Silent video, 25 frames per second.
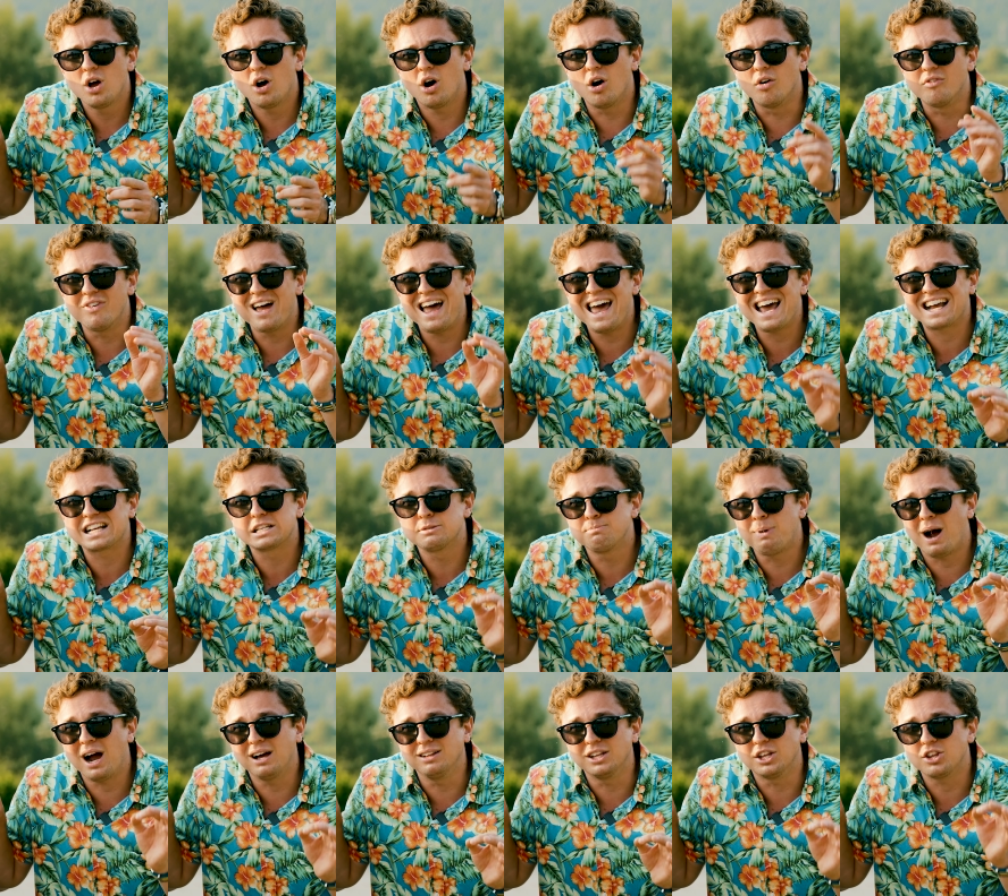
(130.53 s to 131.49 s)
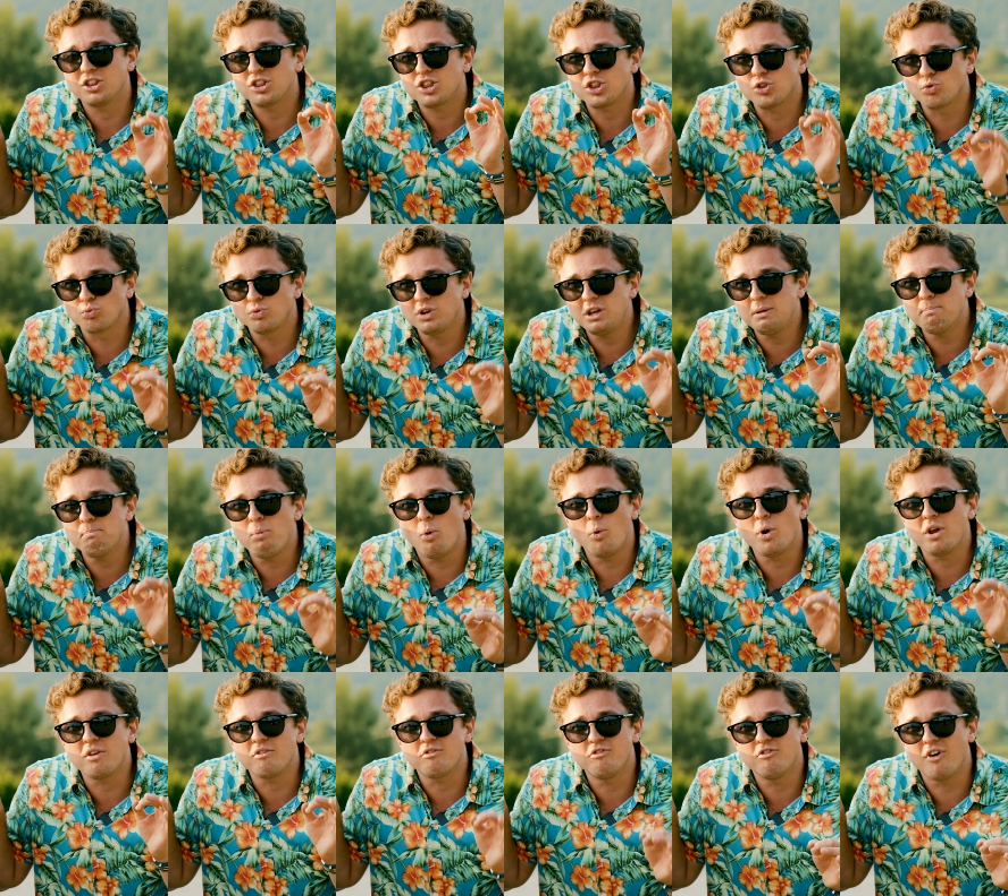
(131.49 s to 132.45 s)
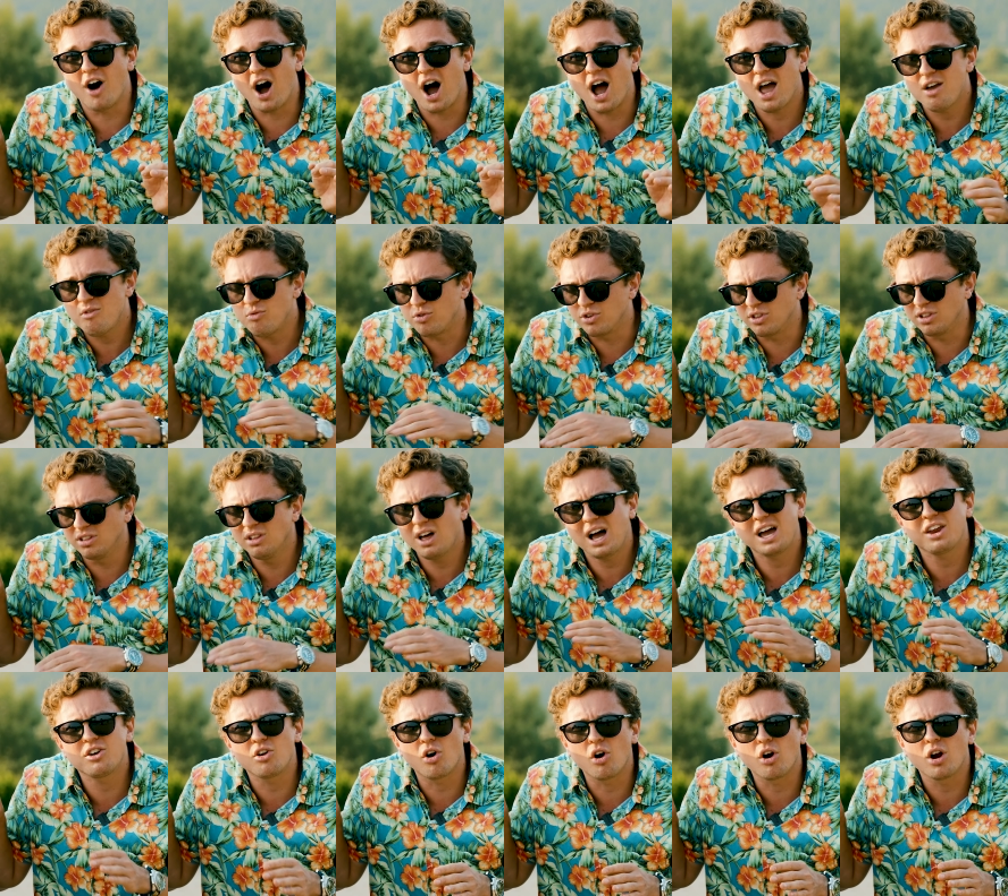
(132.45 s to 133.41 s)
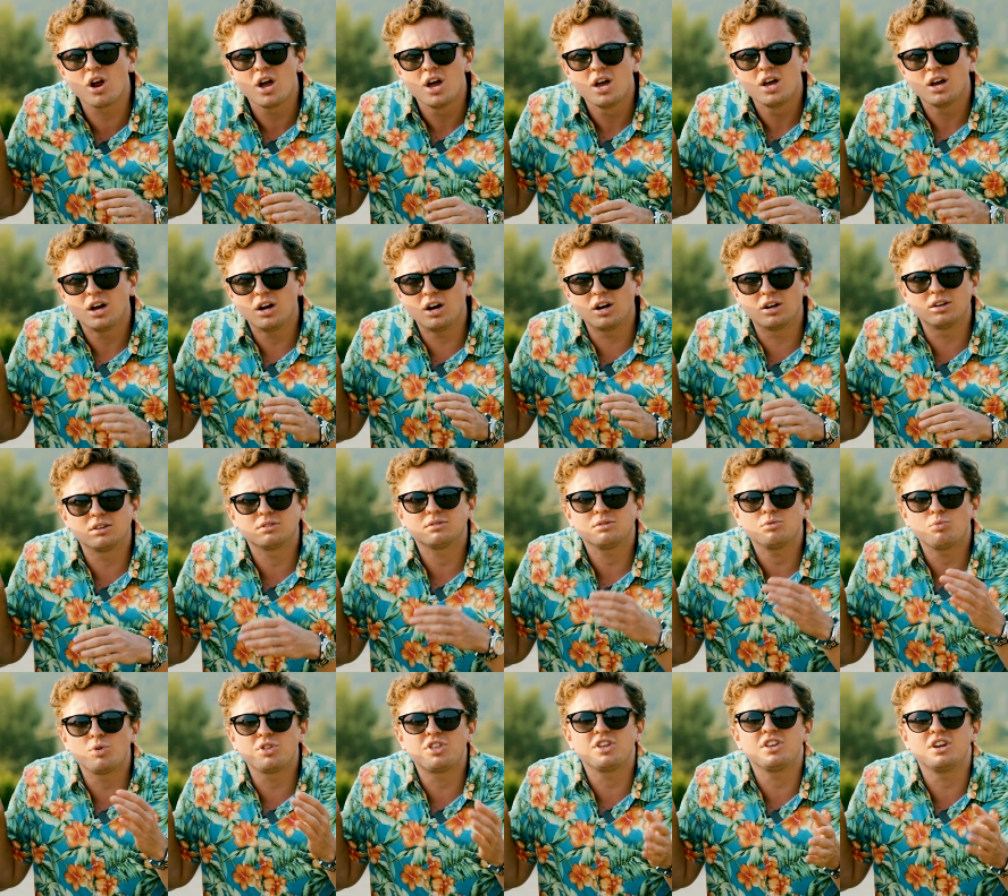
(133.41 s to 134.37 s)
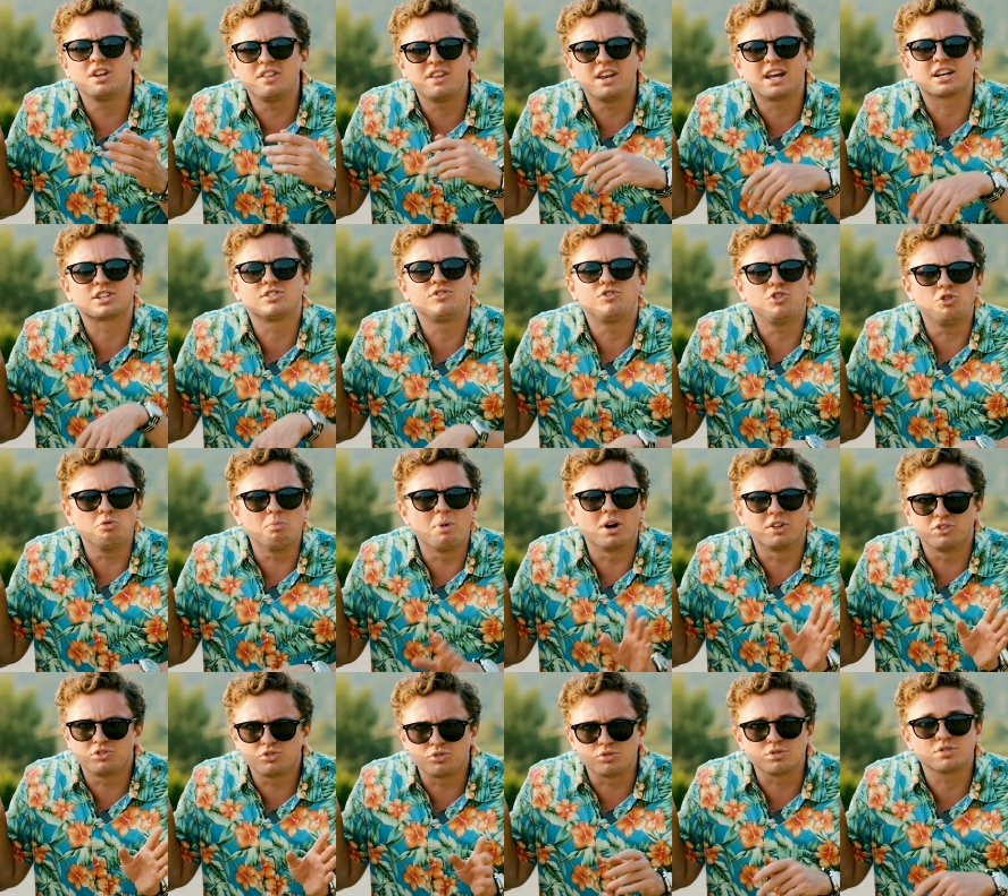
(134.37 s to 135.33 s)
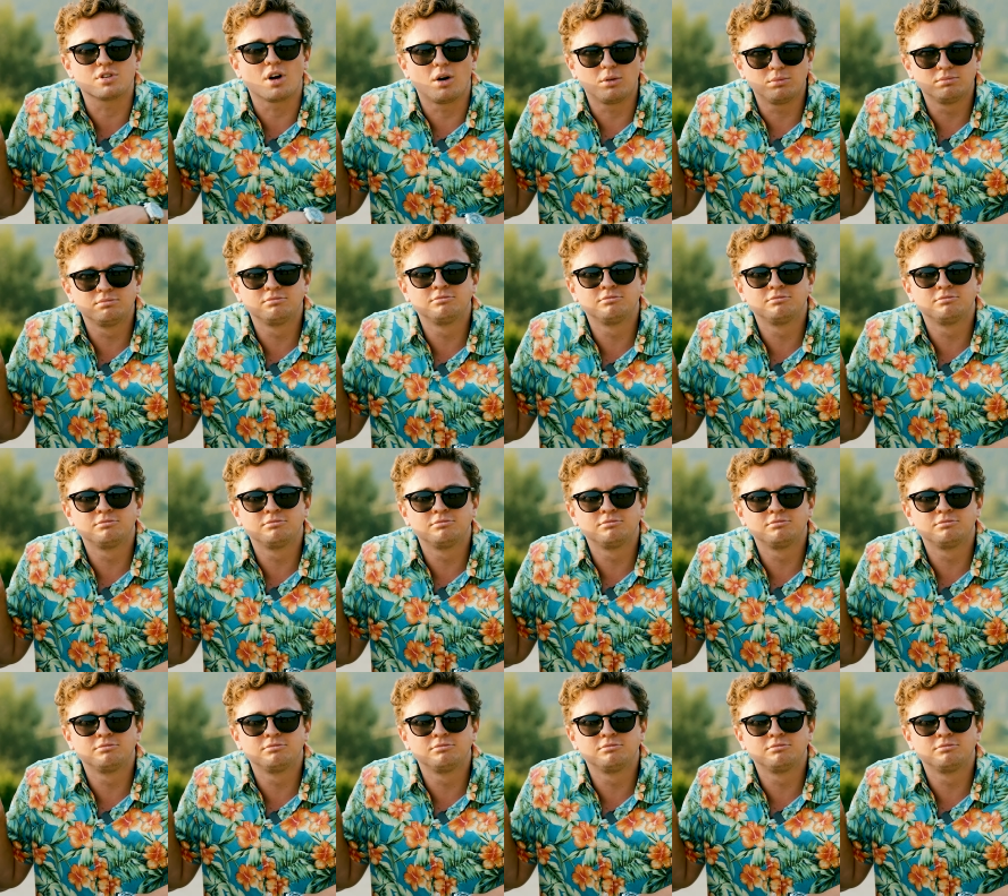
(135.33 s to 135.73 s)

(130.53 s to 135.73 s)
of XPilot 3.5 with LiDAR within the next few months or so.